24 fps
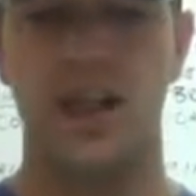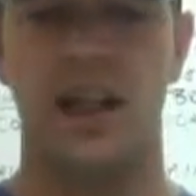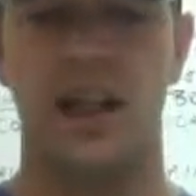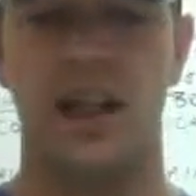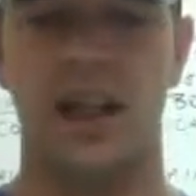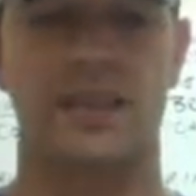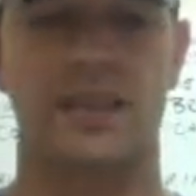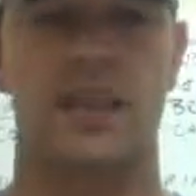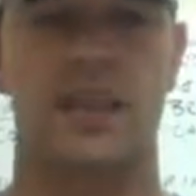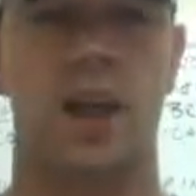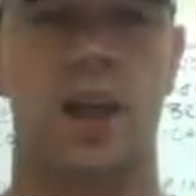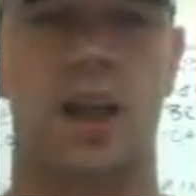
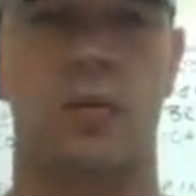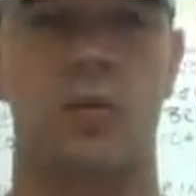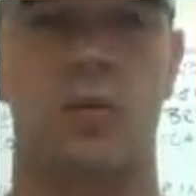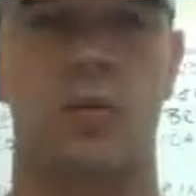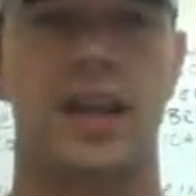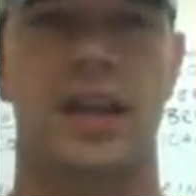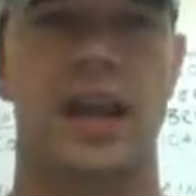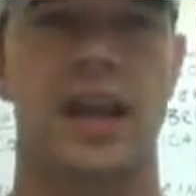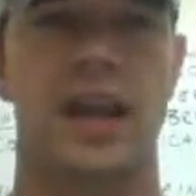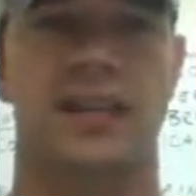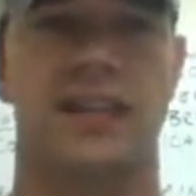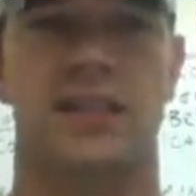And so
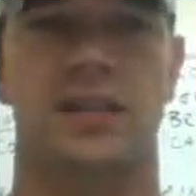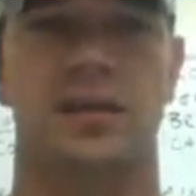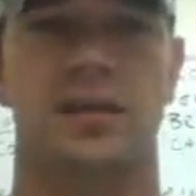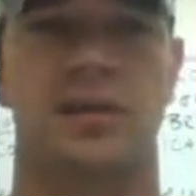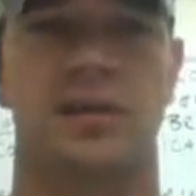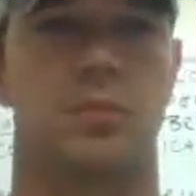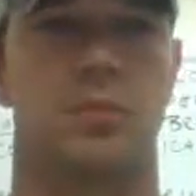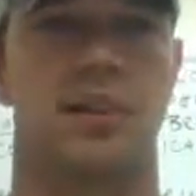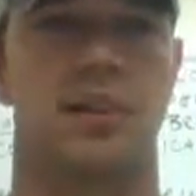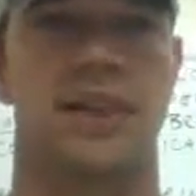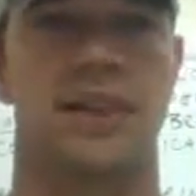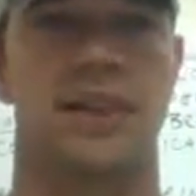that's still
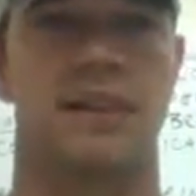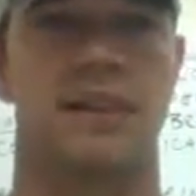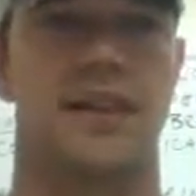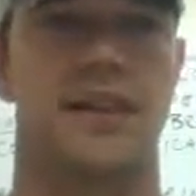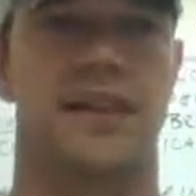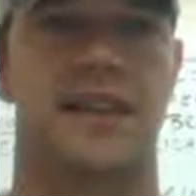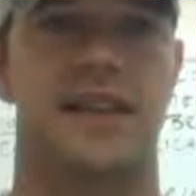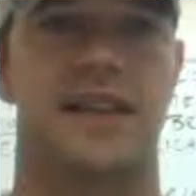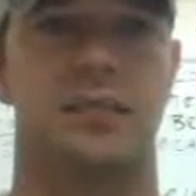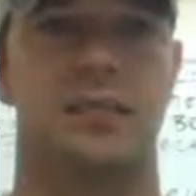the belief that